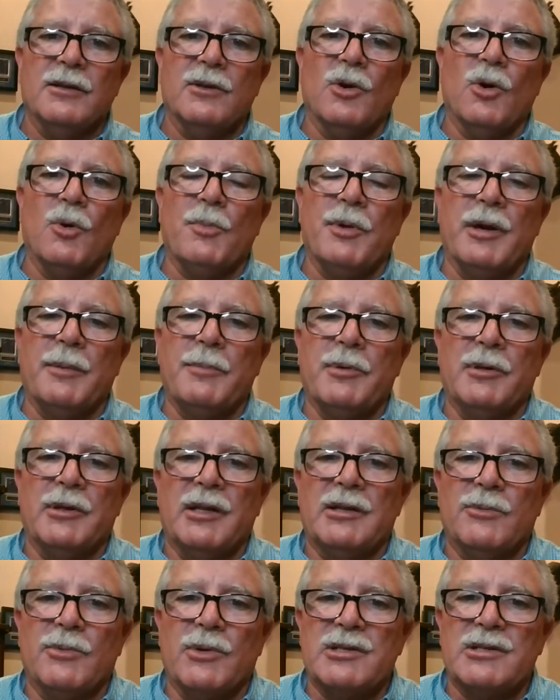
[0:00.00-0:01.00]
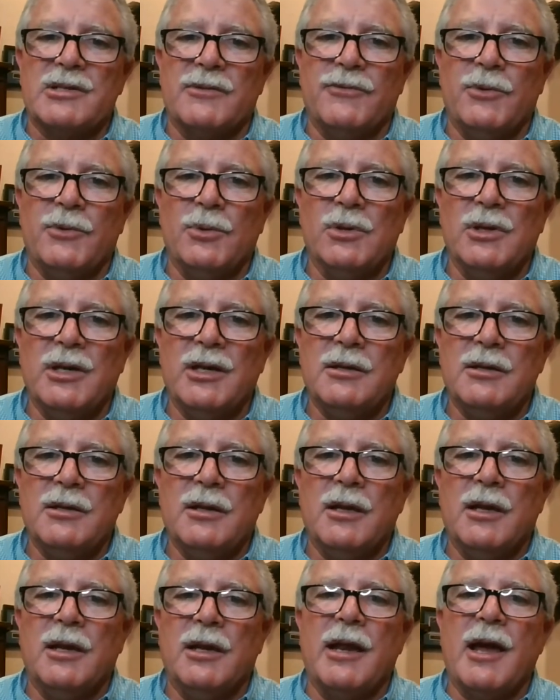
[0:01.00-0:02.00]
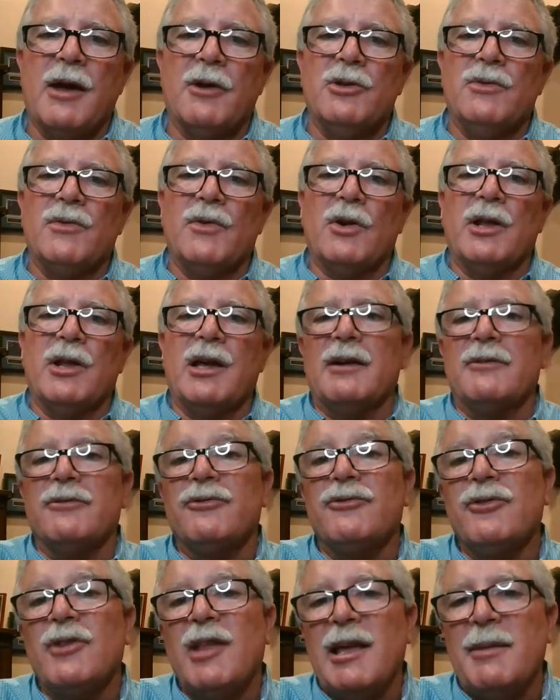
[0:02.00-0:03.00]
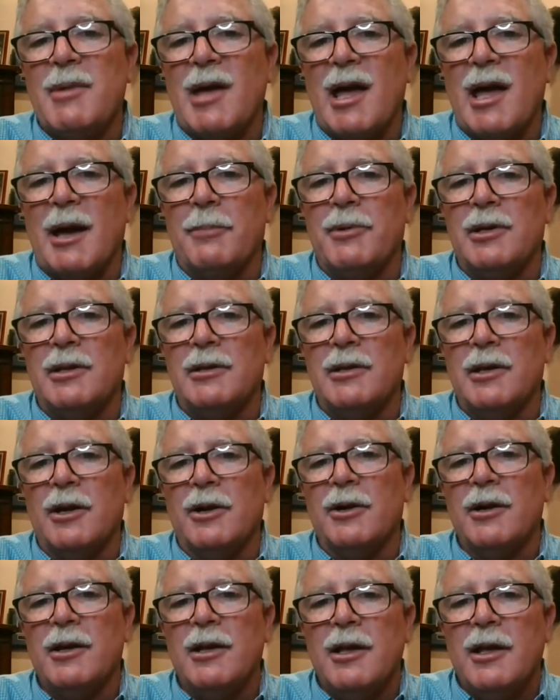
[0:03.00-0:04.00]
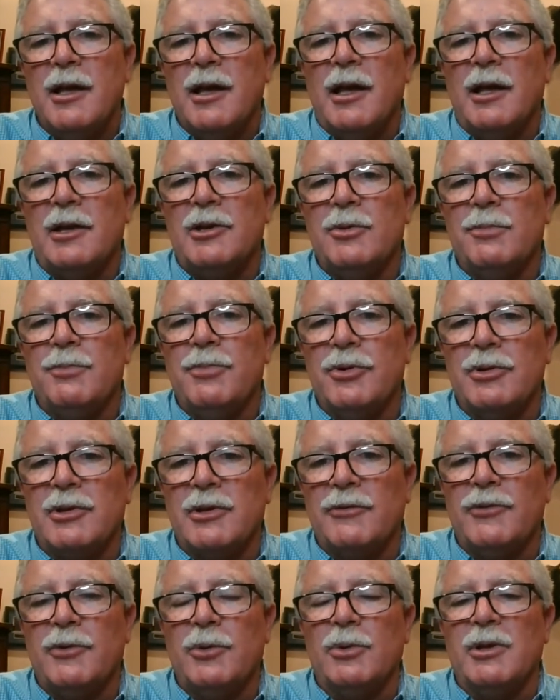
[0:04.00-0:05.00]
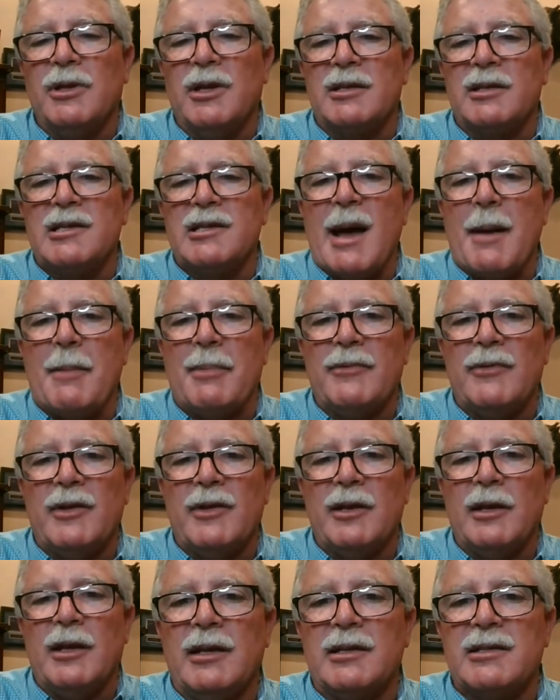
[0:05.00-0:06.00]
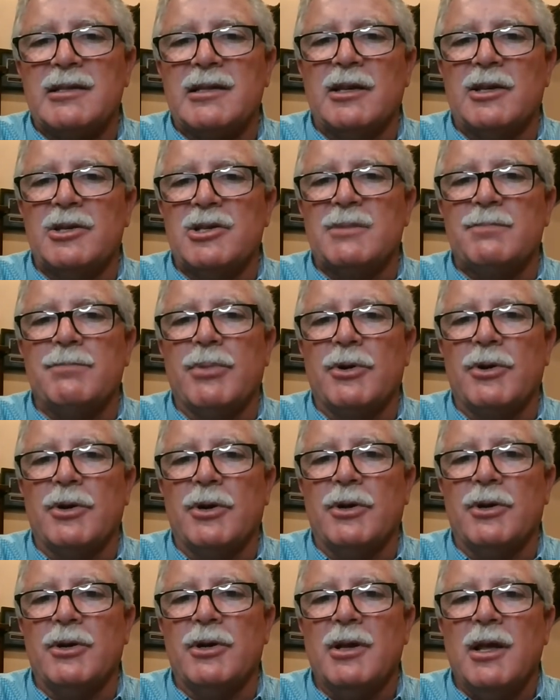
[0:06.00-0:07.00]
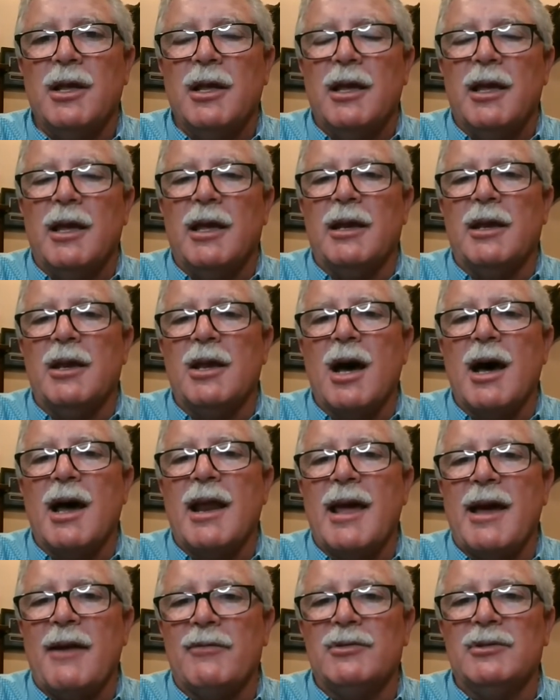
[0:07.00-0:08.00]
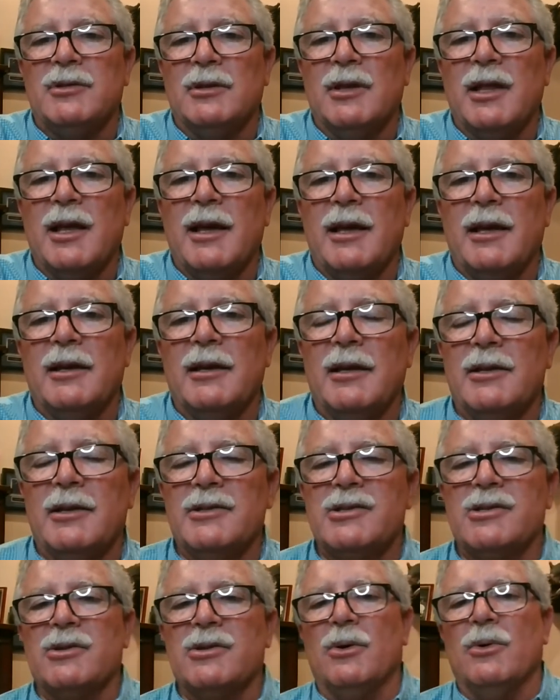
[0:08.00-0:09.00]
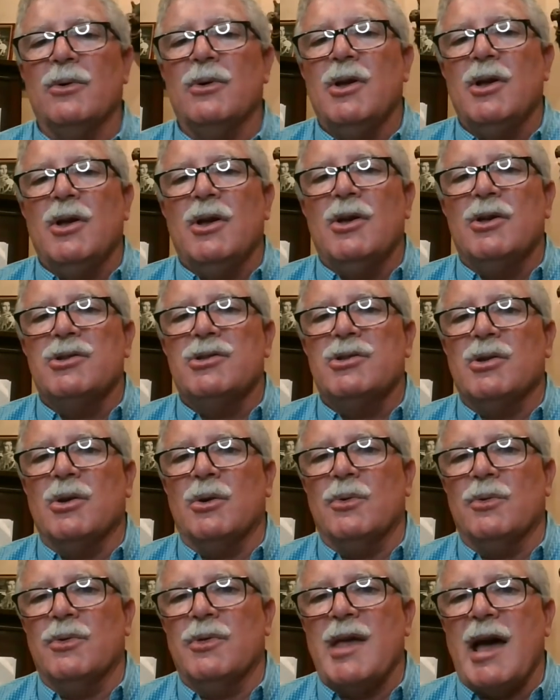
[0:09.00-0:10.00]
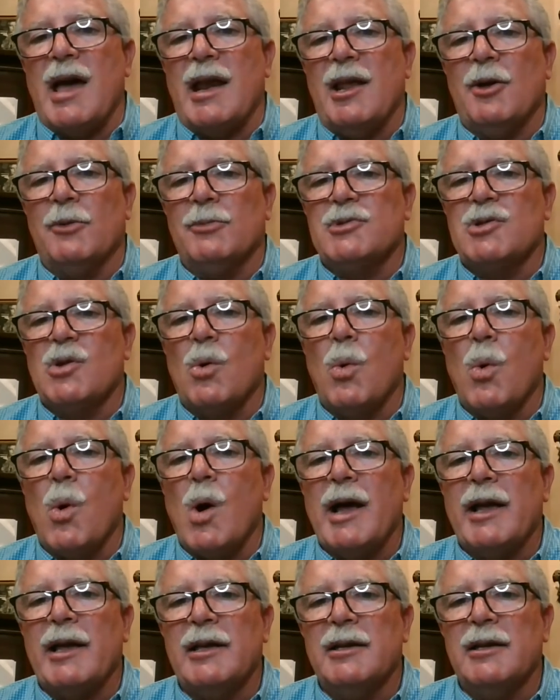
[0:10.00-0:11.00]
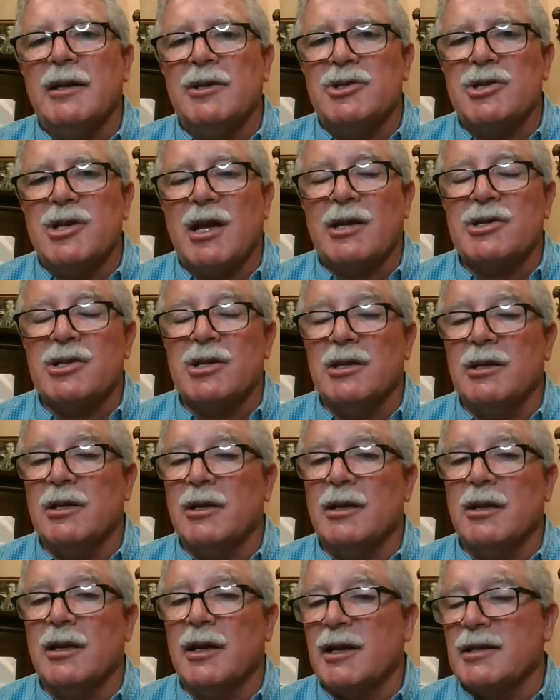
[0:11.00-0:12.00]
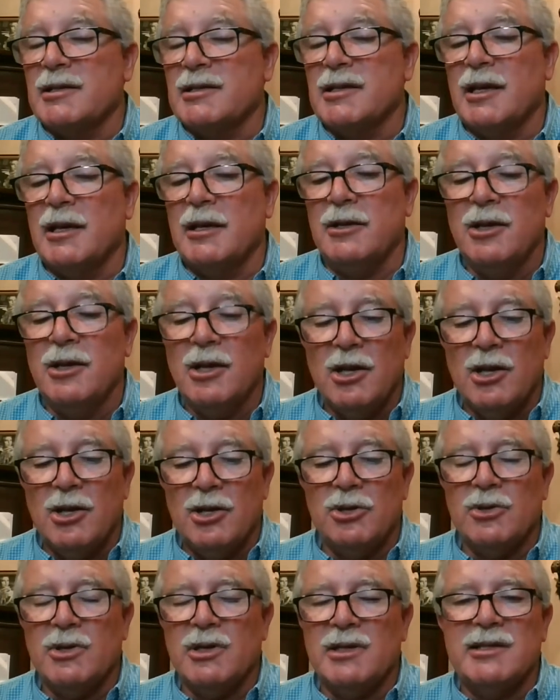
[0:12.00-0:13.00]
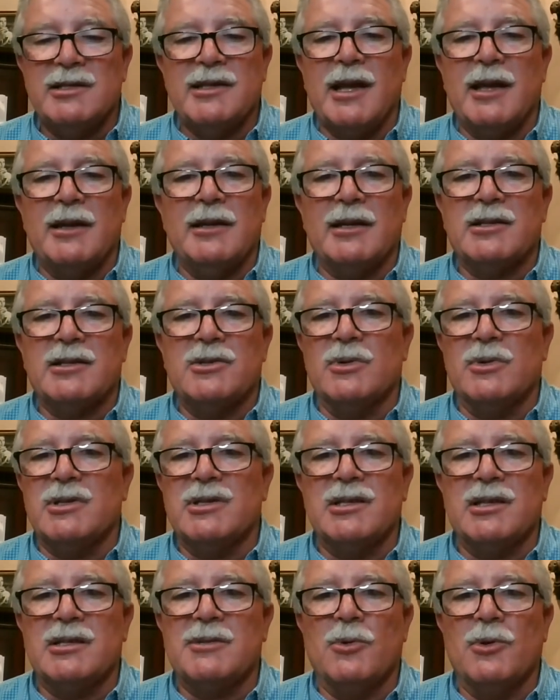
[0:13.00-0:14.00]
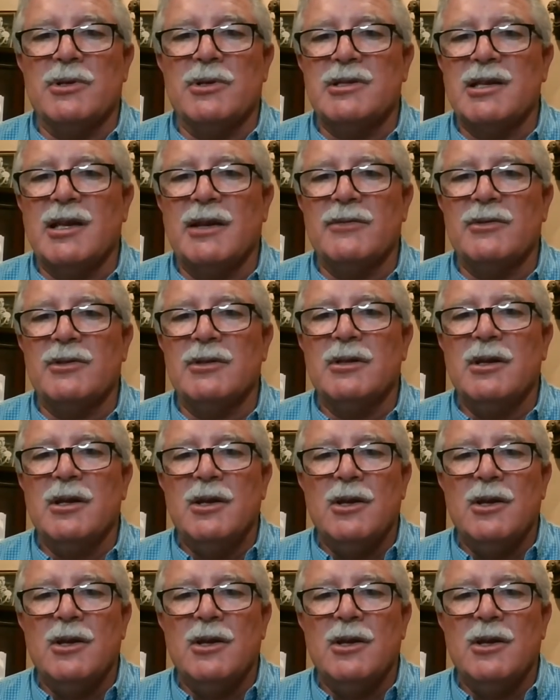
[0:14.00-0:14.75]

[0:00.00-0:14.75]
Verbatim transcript: open up and let the rest of the fuel in. And now you've already got a flame happening there, and you put the fuel in on top of it, it's going to just burn and not have a delay. And so, so that helps quiet injection. And like I said, you can stand next to a 6.7